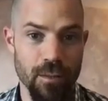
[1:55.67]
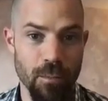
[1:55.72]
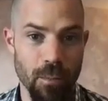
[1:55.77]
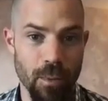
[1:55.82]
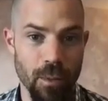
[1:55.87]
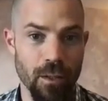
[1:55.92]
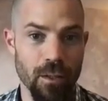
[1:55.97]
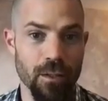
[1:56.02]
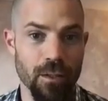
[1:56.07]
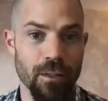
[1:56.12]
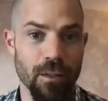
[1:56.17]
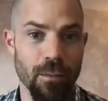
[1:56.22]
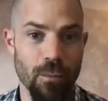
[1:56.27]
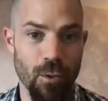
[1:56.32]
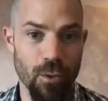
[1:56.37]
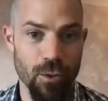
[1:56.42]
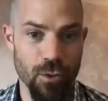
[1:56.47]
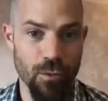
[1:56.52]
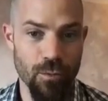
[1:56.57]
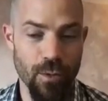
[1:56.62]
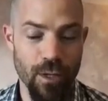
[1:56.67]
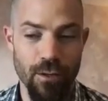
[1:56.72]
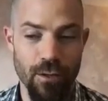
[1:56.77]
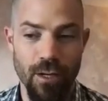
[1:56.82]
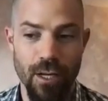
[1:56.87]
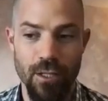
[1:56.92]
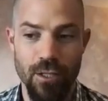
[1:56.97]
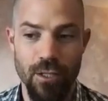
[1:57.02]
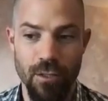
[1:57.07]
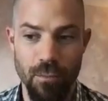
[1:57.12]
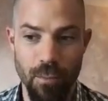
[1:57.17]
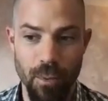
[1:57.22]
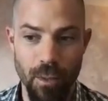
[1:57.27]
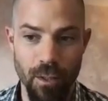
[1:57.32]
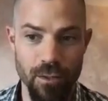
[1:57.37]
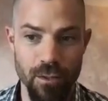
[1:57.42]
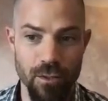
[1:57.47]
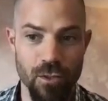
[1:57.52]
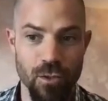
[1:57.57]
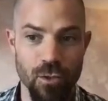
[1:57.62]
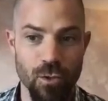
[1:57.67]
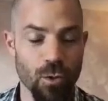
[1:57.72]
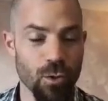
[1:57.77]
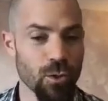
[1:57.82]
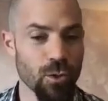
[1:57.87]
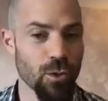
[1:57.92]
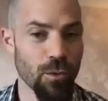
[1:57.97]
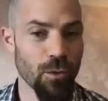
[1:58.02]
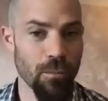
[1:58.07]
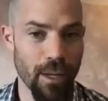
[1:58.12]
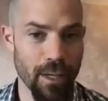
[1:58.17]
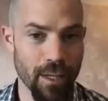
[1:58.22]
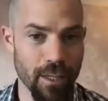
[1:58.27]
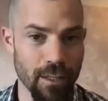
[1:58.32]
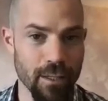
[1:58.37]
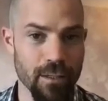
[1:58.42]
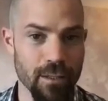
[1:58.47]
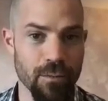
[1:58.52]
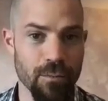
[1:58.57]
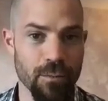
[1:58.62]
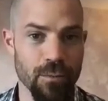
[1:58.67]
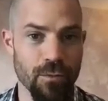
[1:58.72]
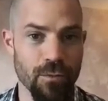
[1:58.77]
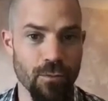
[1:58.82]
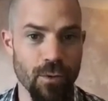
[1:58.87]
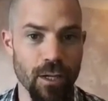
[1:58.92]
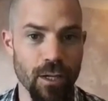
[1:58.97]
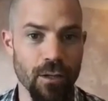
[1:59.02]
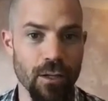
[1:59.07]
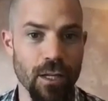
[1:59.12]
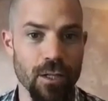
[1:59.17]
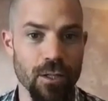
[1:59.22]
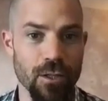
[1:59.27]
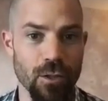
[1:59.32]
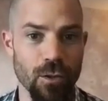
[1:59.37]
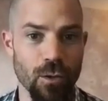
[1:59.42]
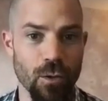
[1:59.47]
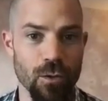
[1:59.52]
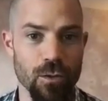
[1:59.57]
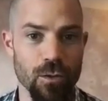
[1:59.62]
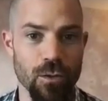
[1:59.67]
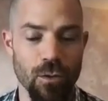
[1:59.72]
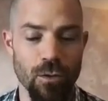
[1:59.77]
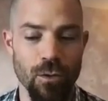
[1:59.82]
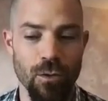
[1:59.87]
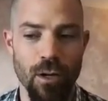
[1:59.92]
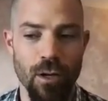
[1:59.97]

build emotion regulation, build social mechanisms of regulation also.